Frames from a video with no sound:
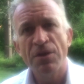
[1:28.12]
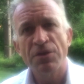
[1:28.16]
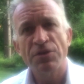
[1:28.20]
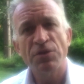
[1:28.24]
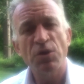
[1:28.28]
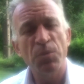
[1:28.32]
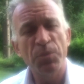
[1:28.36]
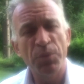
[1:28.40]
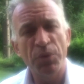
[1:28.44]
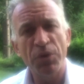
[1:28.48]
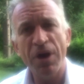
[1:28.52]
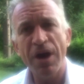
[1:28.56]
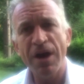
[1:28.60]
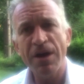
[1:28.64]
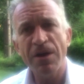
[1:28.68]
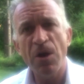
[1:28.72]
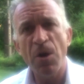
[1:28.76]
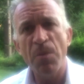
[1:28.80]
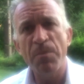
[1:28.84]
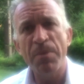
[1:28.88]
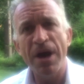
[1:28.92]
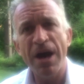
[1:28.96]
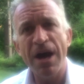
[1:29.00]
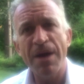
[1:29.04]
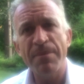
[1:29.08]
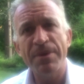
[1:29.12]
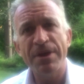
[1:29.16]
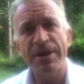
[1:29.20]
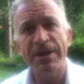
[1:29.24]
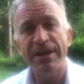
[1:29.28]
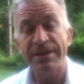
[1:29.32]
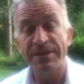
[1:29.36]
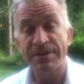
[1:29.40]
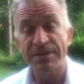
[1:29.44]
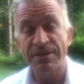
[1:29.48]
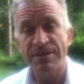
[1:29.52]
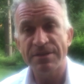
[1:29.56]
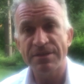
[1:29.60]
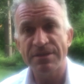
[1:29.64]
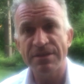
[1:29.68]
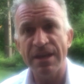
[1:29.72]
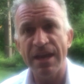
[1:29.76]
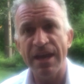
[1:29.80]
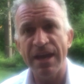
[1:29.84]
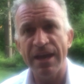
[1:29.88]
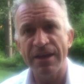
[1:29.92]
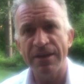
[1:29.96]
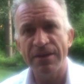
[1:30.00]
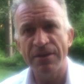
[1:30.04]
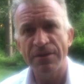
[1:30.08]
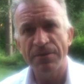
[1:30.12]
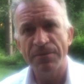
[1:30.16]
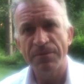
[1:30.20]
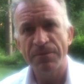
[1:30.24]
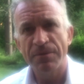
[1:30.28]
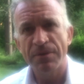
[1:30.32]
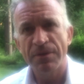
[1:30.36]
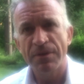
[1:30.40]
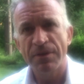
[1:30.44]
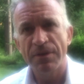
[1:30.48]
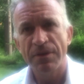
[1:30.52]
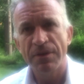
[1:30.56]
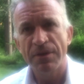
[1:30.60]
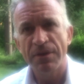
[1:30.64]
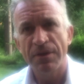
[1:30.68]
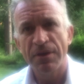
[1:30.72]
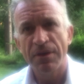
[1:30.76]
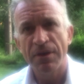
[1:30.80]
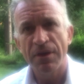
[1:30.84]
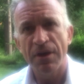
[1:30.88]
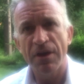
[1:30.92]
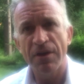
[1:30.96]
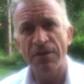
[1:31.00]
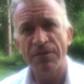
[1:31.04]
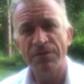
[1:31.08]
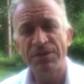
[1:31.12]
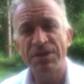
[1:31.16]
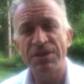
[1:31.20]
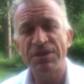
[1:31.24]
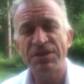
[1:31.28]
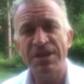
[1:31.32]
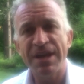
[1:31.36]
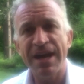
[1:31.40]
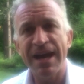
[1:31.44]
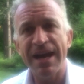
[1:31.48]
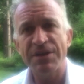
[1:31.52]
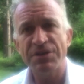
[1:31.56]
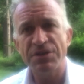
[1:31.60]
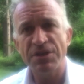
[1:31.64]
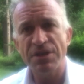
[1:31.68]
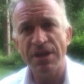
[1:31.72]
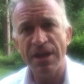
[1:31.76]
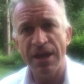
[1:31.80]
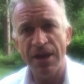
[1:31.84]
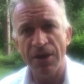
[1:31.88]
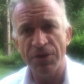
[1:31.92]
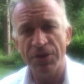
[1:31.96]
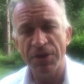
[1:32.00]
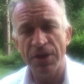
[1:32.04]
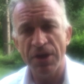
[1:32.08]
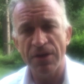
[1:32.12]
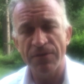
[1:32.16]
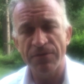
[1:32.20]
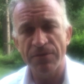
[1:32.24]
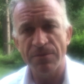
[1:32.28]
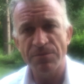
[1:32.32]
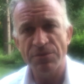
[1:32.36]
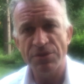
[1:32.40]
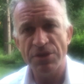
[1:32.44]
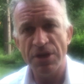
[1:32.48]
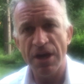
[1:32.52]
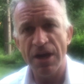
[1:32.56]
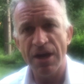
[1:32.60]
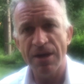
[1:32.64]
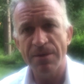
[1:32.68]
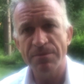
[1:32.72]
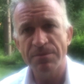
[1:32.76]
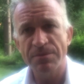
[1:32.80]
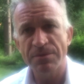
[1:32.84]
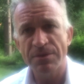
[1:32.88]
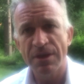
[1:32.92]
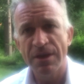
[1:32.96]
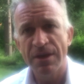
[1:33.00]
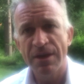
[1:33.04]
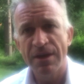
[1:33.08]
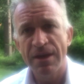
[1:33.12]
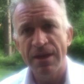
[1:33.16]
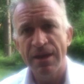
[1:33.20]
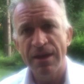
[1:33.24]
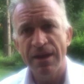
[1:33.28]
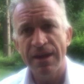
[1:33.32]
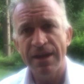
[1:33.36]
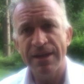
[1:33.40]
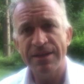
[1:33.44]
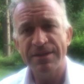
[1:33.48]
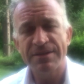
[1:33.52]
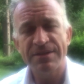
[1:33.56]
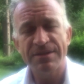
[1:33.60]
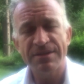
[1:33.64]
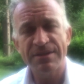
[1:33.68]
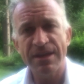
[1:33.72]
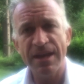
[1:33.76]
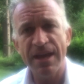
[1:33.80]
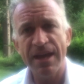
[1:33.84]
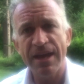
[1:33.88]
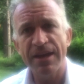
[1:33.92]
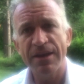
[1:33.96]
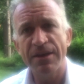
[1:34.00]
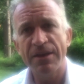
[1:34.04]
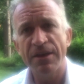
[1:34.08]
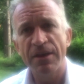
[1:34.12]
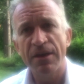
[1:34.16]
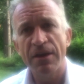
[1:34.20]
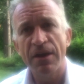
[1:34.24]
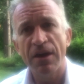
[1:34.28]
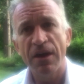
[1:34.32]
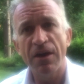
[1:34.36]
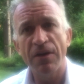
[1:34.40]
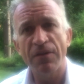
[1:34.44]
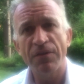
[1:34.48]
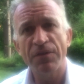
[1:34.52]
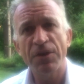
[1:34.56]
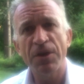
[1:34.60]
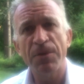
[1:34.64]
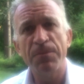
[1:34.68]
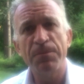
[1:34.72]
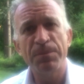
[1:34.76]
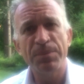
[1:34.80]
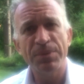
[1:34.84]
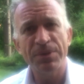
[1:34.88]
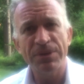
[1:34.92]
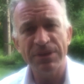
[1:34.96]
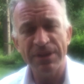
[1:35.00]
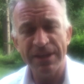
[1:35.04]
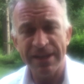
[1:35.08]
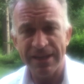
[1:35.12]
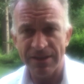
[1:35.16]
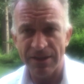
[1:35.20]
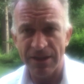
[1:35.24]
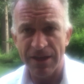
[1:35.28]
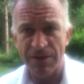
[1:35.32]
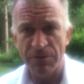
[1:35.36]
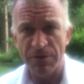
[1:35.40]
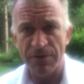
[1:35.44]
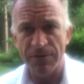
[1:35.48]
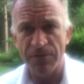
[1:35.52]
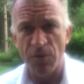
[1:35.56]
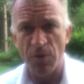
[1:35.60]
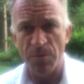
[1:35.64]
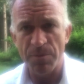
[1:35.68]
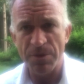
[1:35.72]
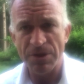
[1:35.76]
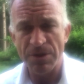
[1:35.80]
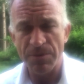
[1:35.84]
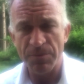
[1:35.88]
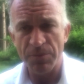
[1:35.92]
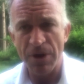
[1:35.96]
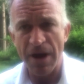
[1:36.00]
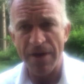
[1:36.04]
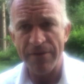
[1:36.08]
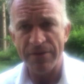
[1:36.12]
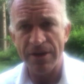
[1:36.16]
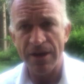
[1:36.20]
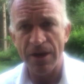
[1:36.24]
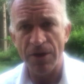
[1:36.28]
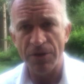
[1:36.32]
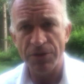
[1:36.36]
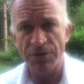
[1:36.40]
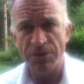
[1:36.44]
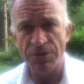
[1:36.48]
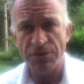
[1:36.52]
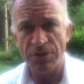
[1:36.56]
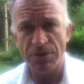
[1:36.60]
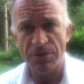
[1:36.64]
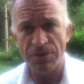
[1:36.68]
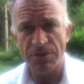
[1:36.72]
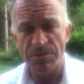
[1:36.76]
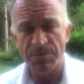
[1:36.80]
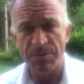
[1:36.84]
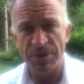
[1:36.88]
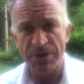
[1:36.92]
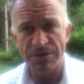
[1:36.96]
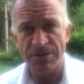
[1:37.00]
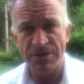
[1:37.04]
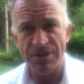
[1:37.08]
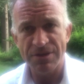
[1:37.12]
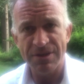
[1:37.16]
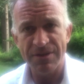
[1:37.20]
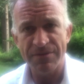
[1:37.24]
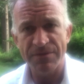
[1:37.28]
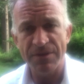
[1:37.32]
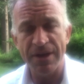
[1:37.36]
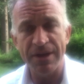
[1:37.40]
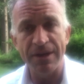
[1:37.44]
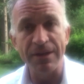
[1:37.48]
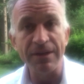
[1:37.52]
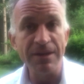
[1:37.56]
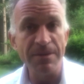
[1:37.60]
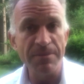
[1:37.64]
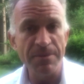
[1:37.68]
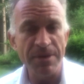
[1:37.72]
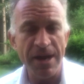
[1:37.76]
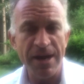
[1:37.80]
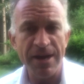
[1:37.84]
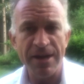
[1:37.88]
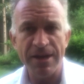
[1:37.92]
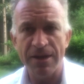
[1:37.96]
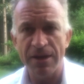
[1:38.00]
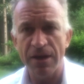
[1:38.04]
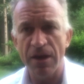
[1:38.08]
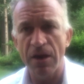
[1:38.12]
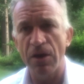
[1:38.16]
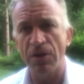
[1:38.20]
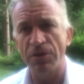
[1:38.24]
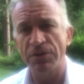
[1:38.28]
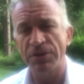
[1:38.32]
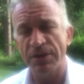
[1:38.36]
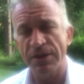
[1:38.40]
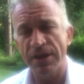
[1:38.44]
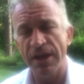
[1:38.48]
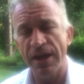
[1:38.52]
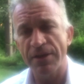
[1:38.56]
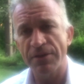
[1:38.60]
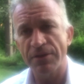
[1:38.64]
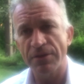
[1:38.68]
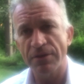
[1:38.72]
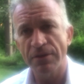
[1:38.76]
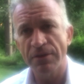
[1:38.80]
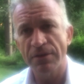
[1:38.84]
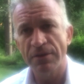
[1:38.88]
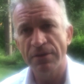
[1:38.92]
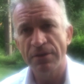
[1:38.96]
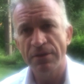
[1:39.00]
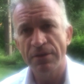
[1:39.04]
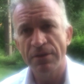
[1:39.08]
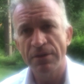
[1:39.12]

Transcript: So Barack Obama, instead of detaching healthcare from jobs, instead of completely reforming the private health insurance business, if not eliminating it altogether,